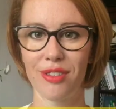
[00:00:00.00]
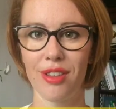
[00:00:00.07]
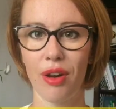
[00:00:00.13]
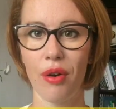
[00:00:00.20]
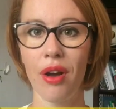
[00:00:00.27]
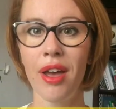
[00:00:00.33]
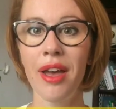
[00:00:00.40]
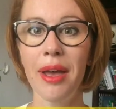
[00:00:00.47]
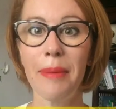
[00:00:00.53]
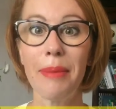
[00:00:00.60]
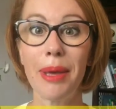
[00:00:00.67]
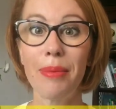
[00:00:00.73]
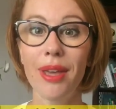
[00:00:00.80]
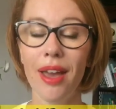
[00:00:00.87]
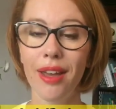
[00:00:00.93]
So
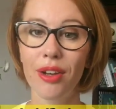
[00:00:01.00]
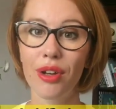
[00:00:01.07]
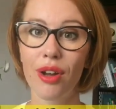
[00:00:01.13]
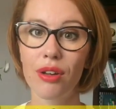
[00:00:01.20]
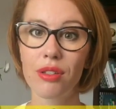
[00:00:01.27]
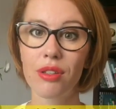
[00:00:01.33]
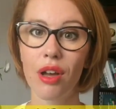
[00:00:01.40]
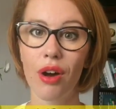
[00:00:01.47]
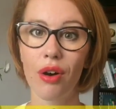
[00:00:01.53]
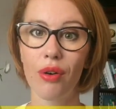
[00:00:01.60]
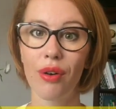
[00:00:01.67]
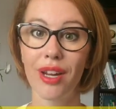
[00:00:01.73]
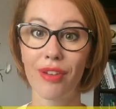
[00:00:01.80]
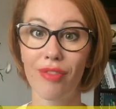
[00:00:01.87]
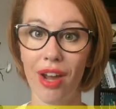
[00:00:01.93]
maybe I could
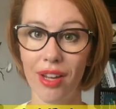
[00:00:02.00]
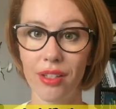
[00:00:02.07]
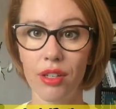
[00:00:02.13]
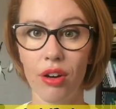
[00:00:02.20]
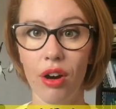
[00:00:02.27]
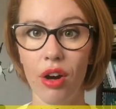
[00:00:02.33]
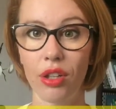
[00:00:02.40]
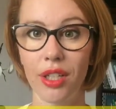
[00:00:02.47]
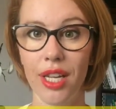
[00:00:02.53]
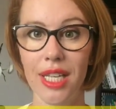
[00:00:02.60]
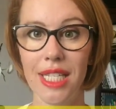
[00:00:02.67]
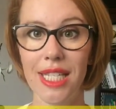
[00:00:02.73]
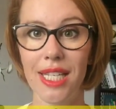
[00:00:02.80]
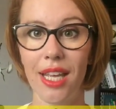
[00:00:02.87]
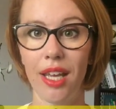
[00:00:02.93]
also invite your
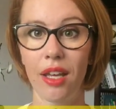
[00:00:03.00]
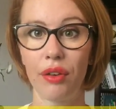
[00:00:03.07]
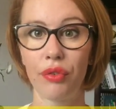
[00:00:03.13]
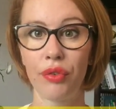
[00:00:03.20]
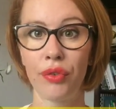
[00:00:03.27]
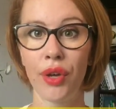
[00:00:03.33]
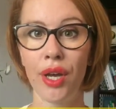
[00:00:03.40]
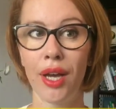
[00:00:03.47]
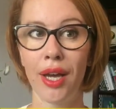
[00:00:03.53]
audience, if